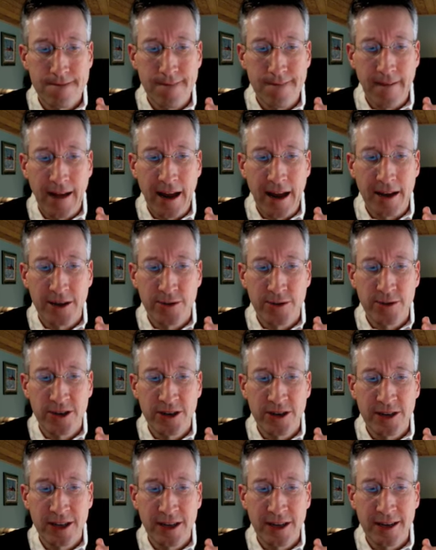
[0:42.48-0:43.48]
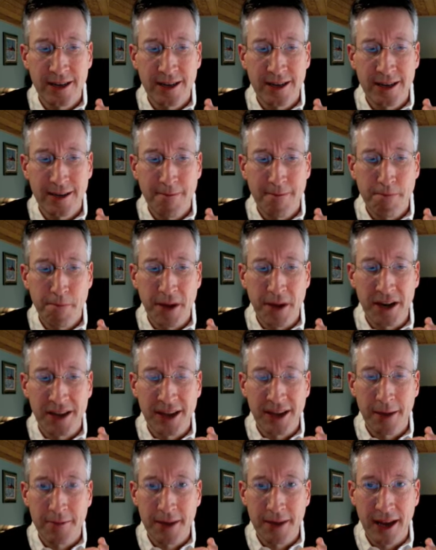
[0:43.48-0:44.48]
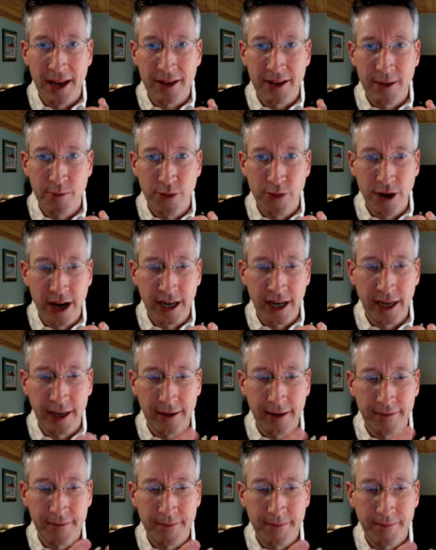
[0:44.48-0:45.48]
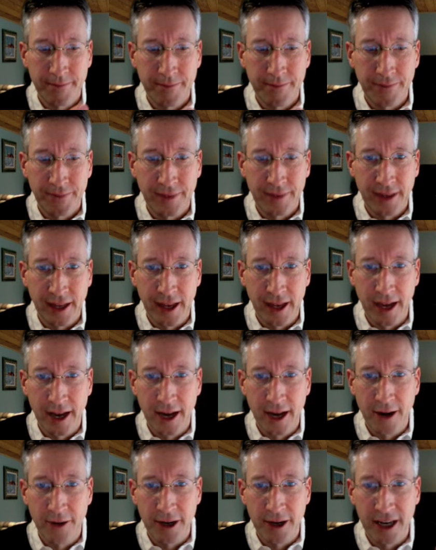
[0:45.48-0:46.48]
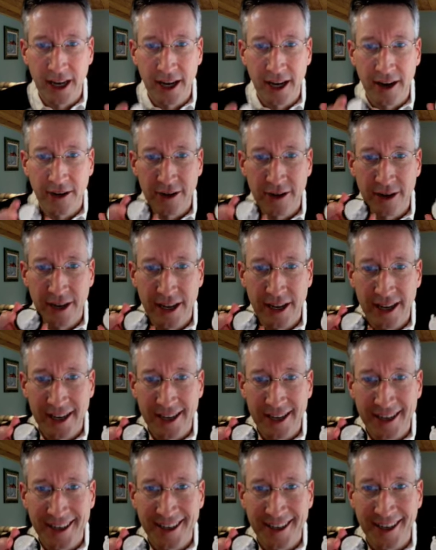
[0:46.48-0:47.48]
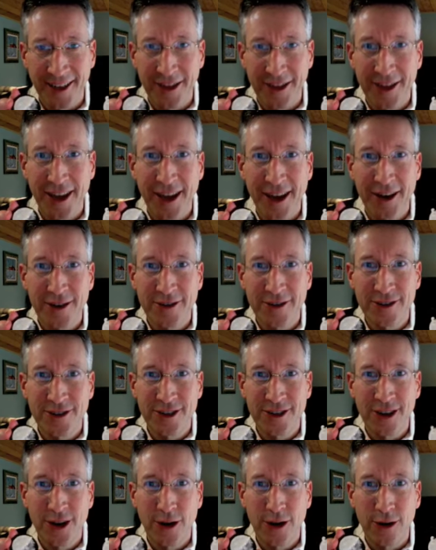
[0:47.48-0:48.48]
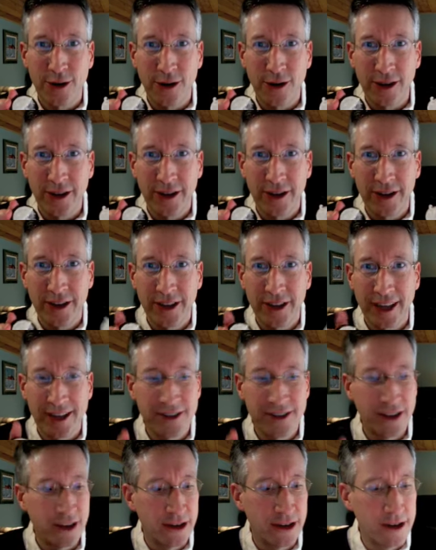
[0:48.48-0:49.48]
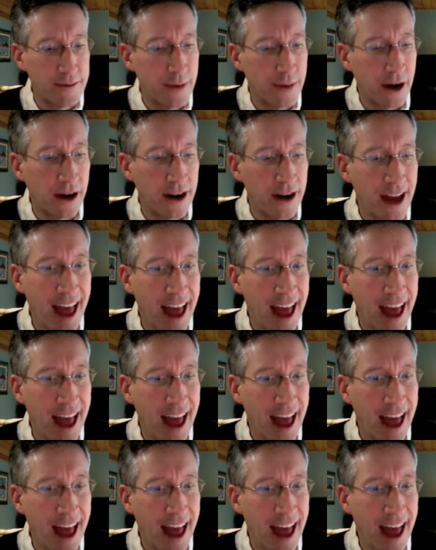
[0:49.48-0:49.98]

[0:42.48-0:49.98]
Got to twist it, but attempt not to break it. There we go. And there's the gold. That's the good part.